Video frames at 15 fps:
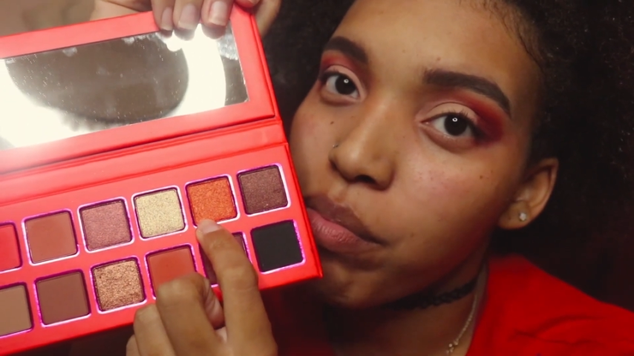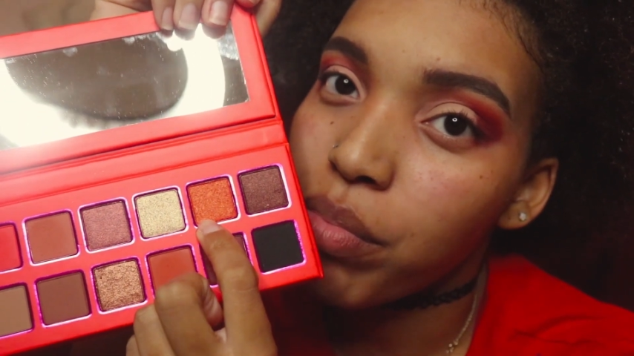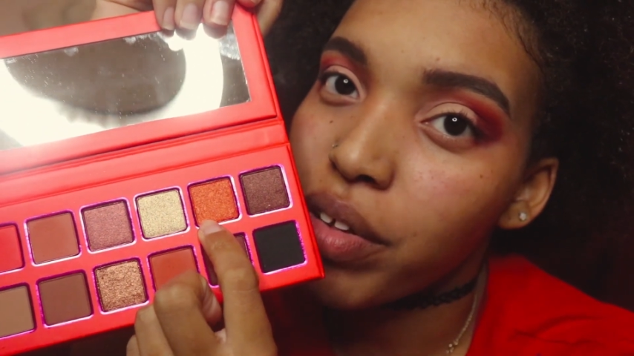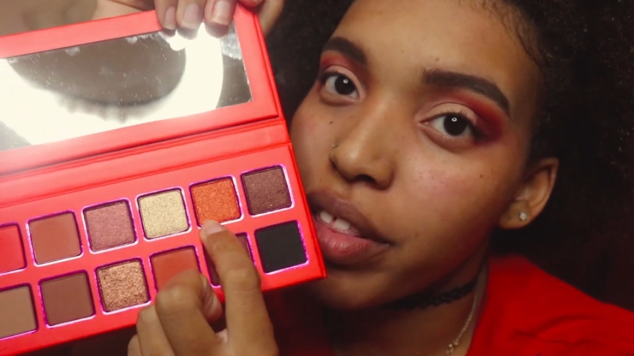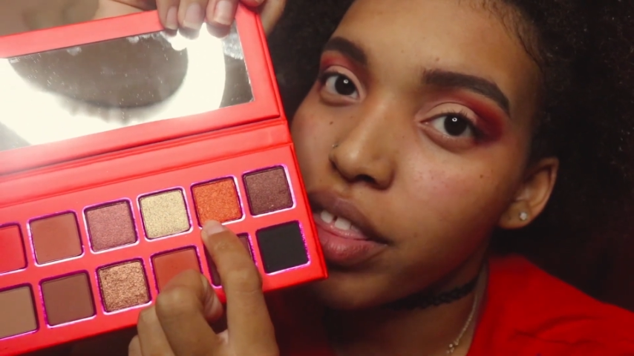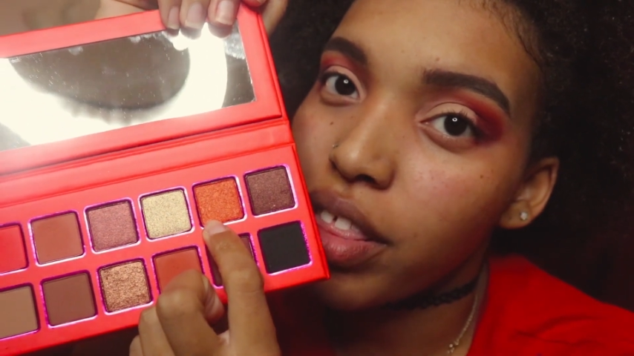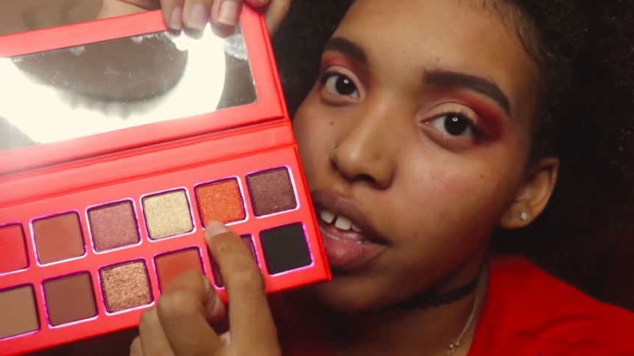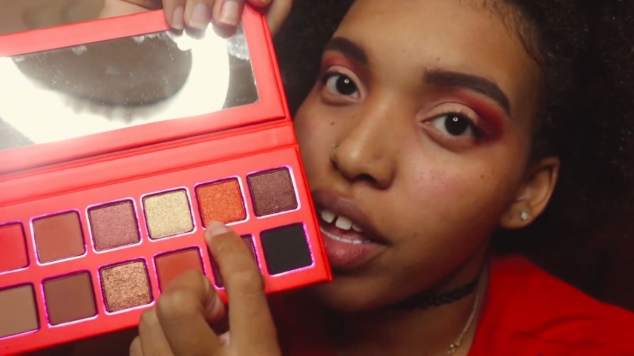
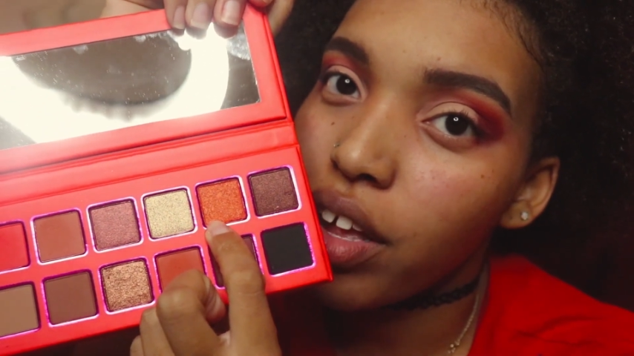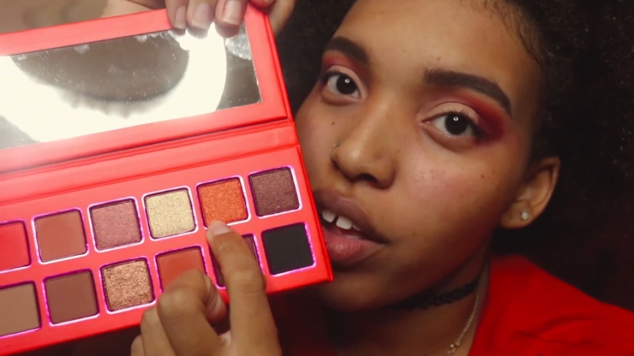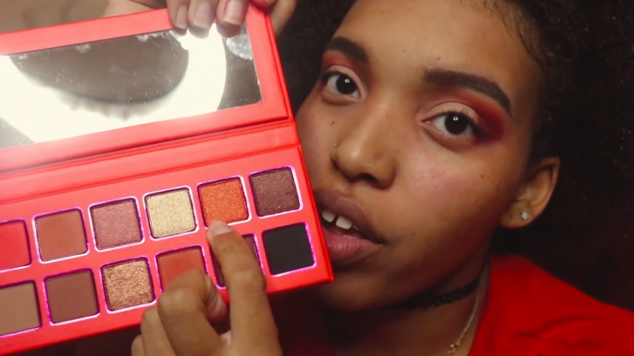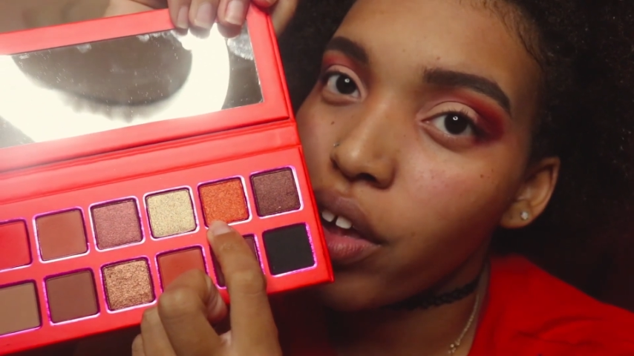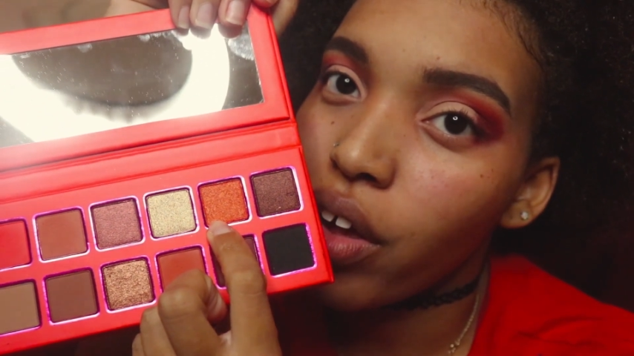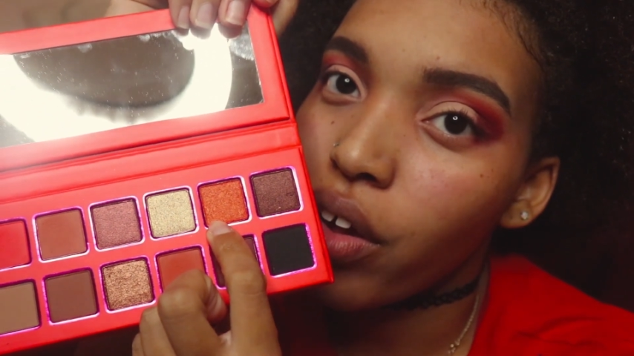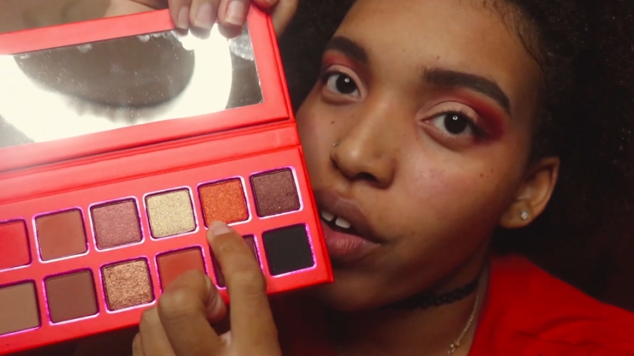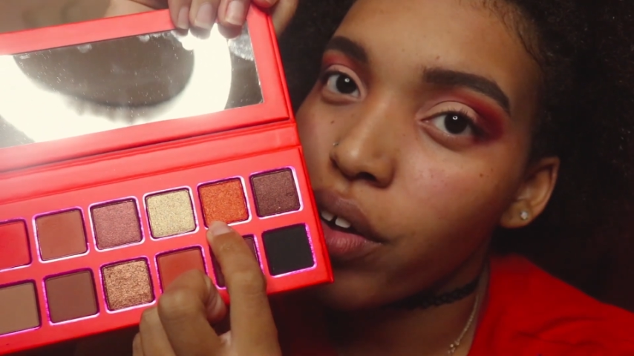put that
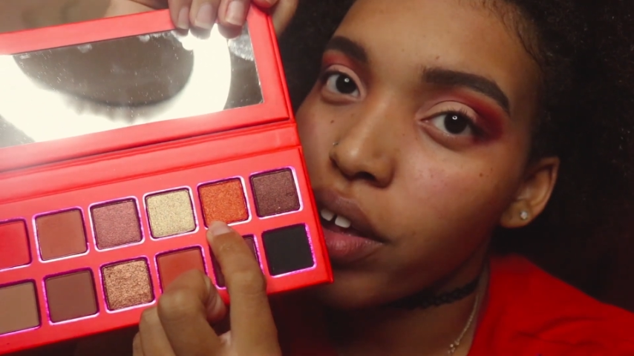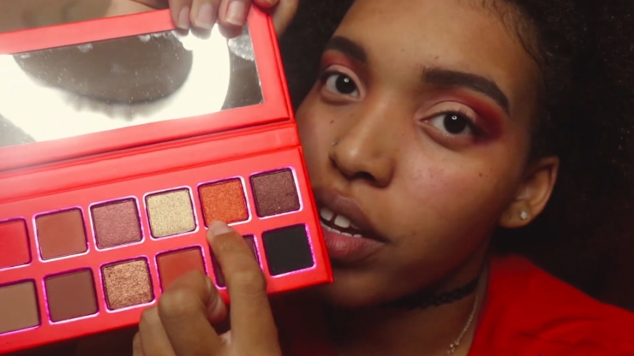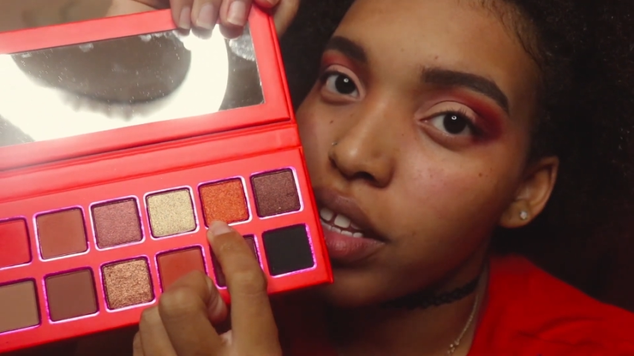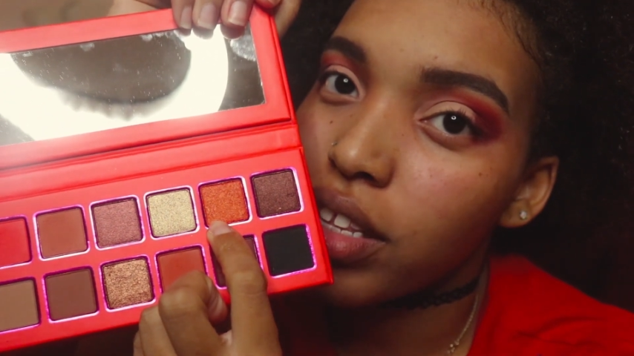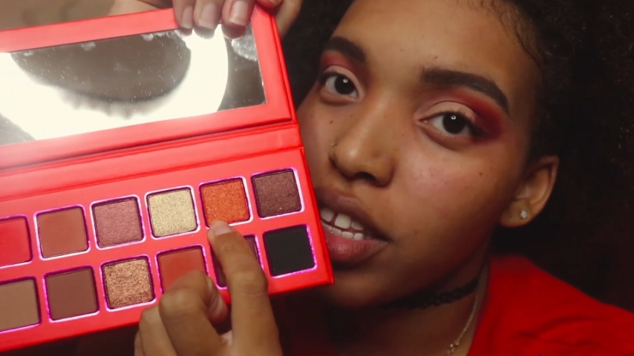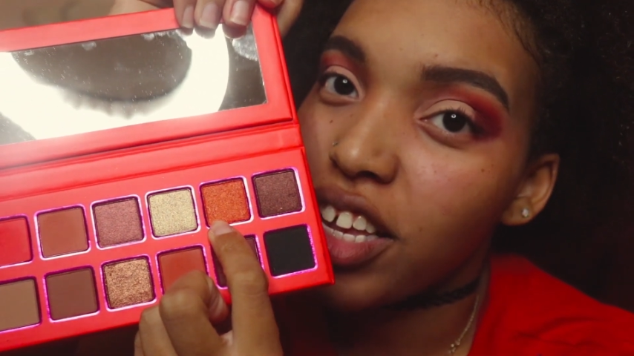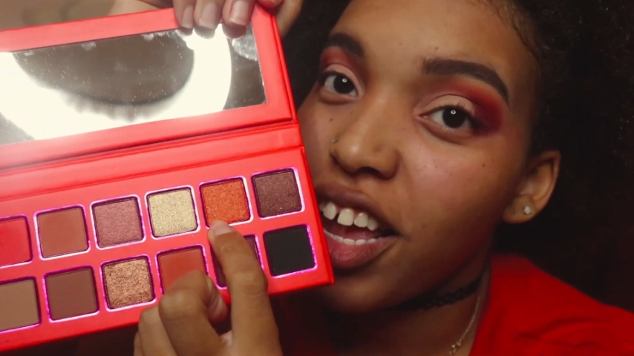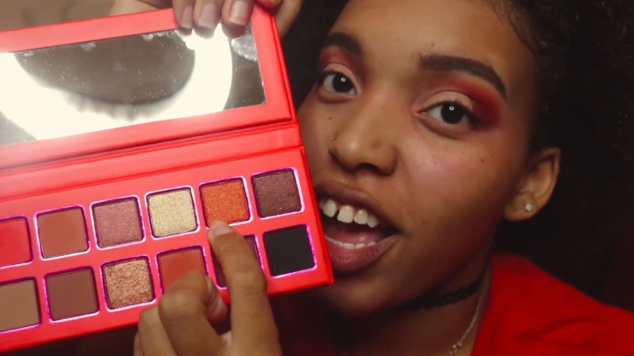
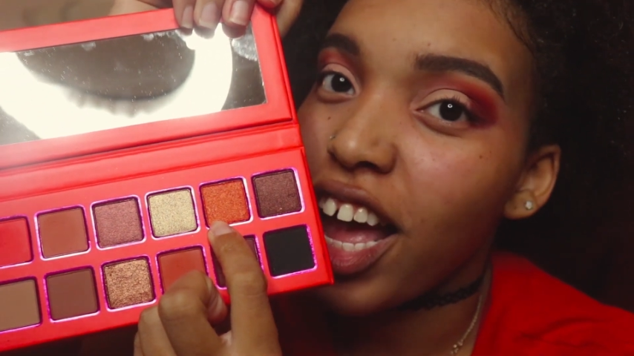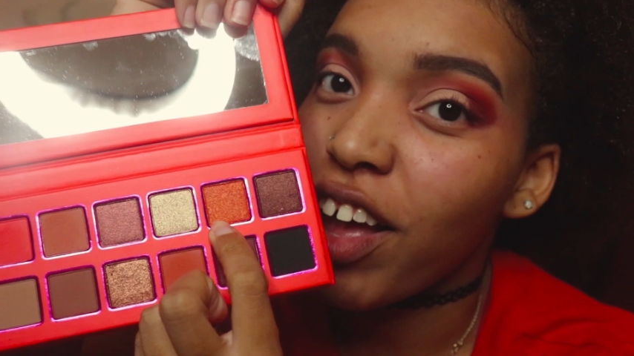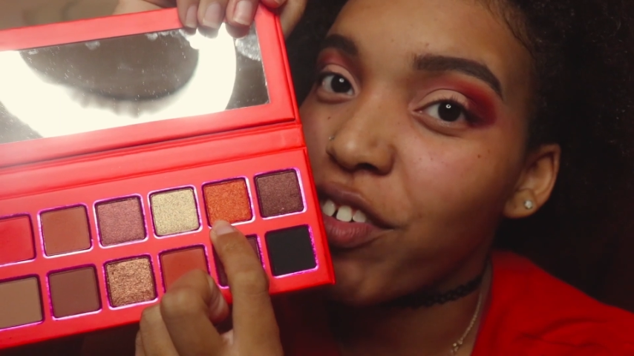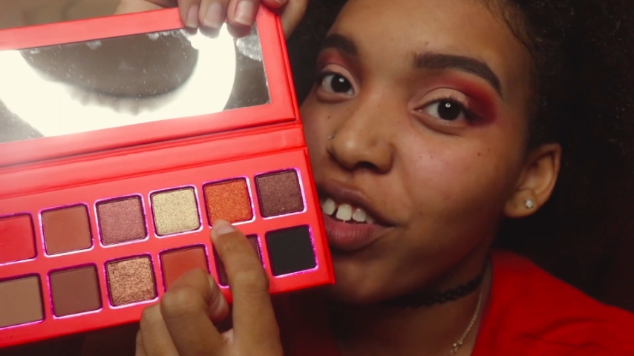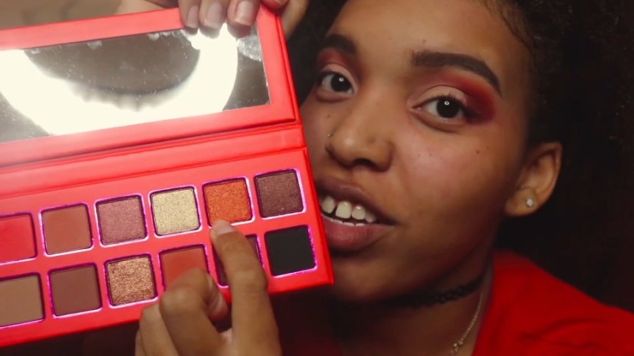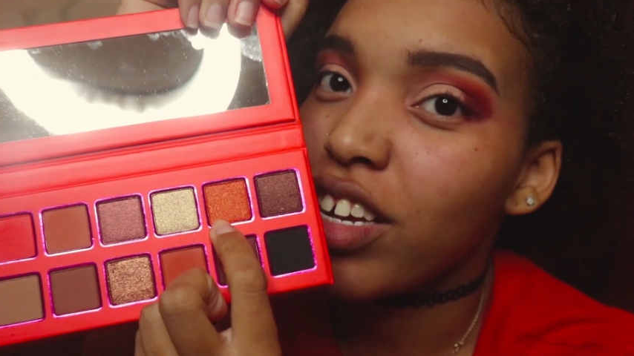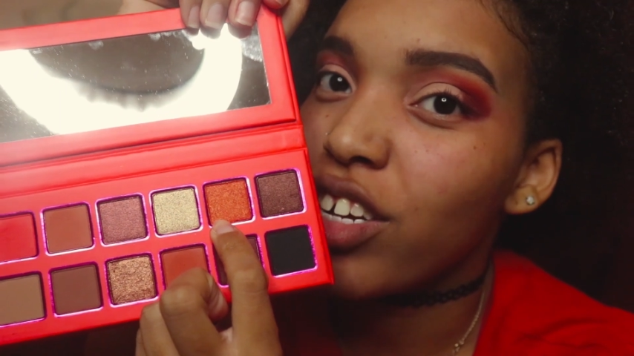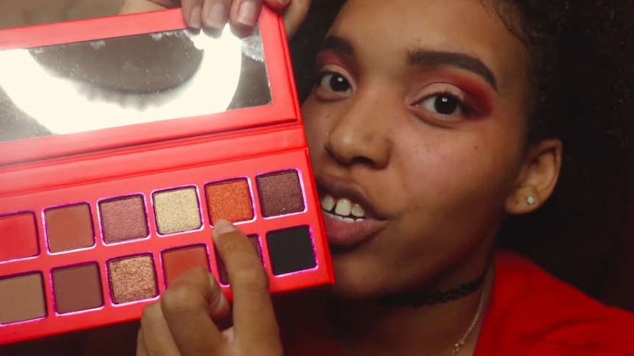on the
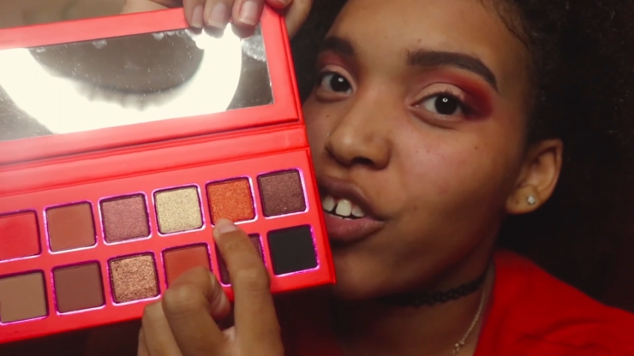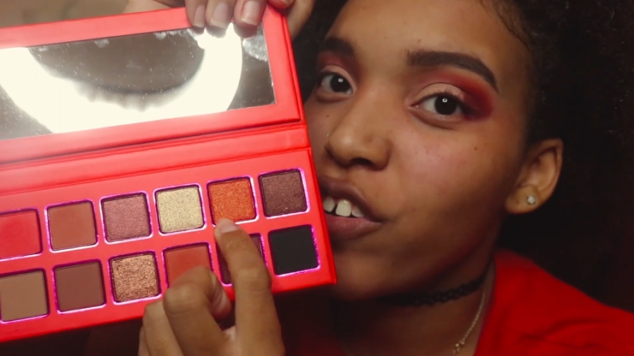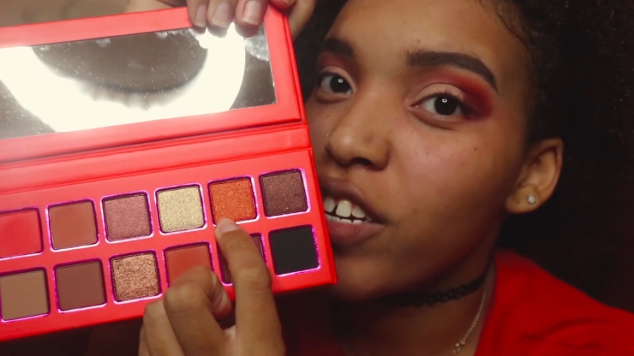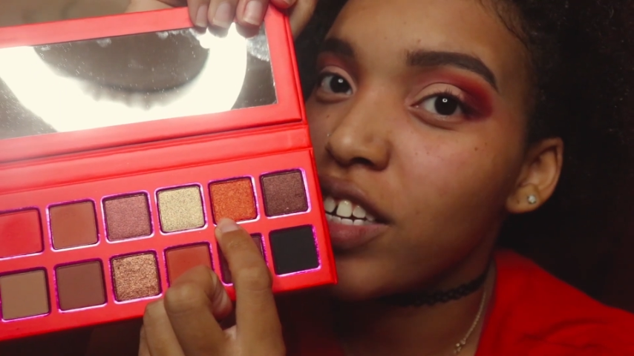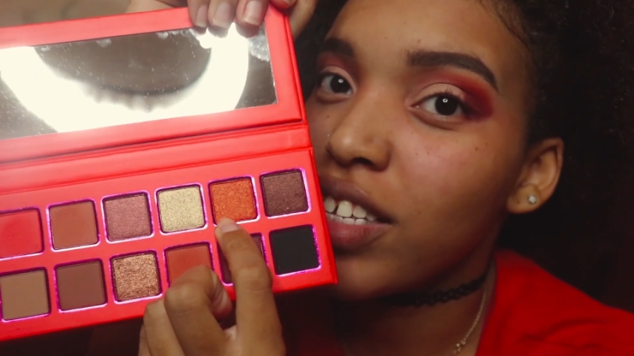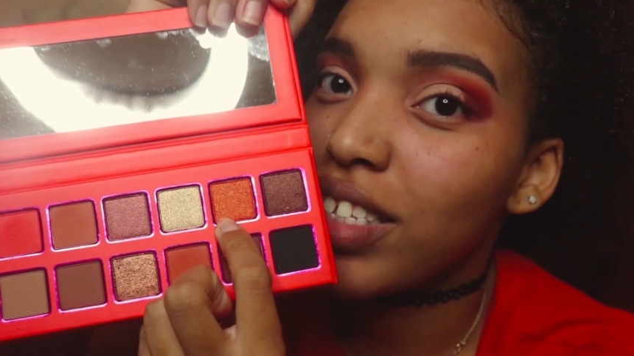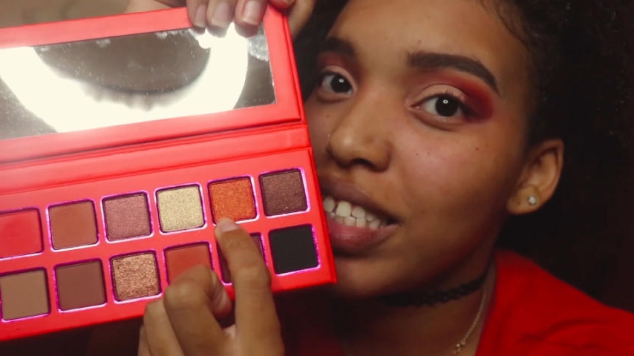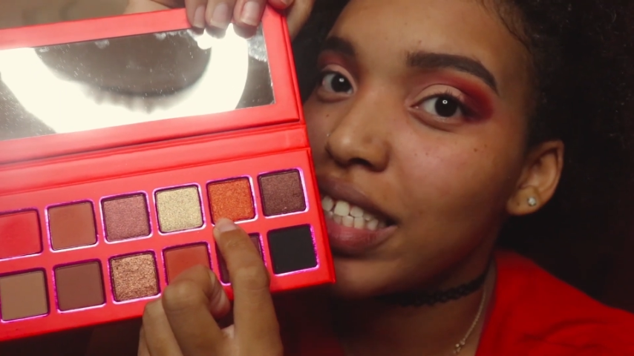half cut
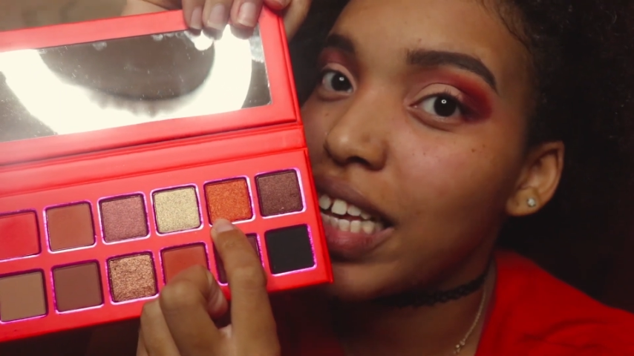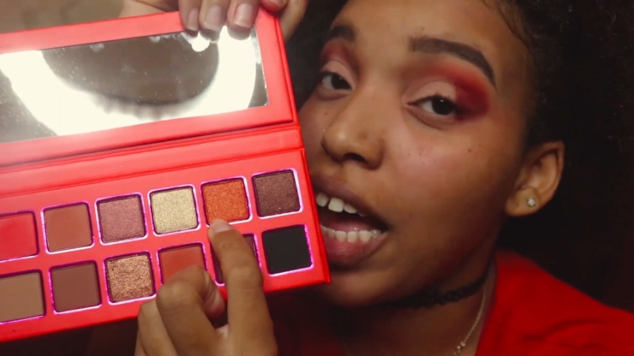crease.